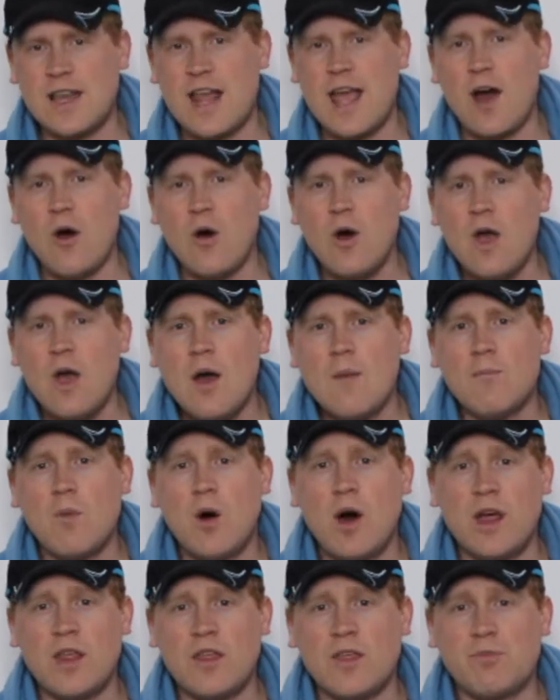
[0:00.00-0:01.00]
Now,
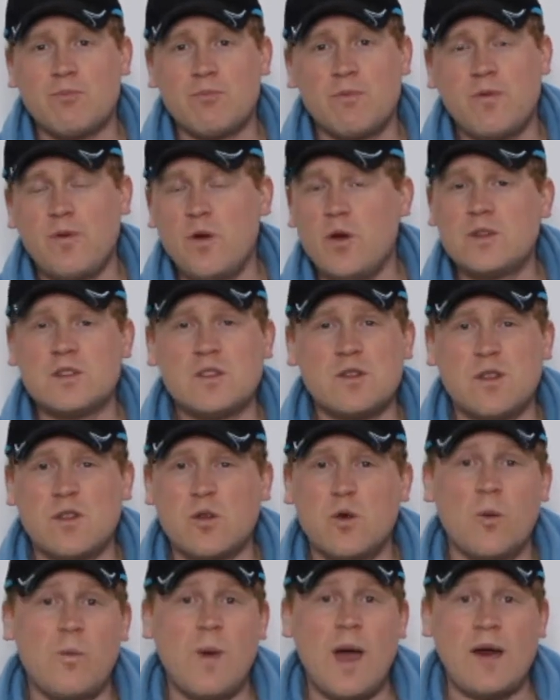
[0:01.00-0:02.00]
my first
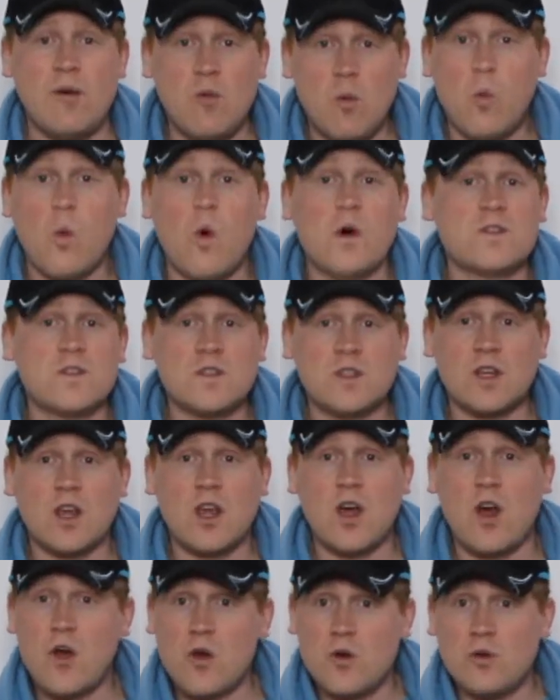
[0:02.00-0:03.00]
thought pattern wasn't to
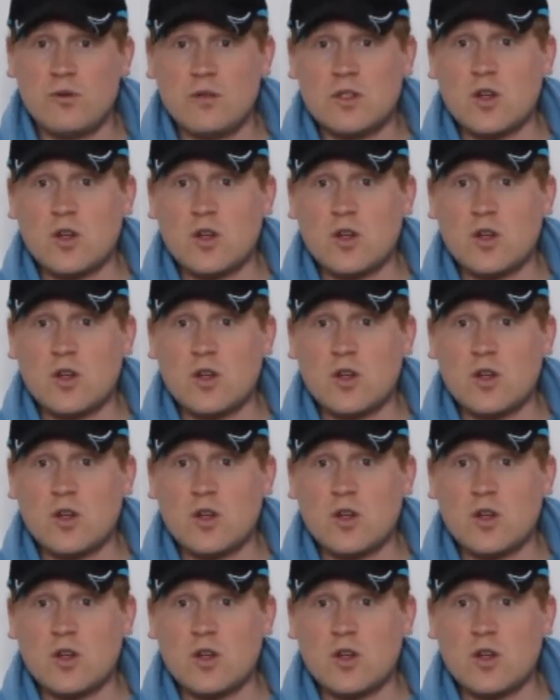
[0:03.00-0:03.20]
go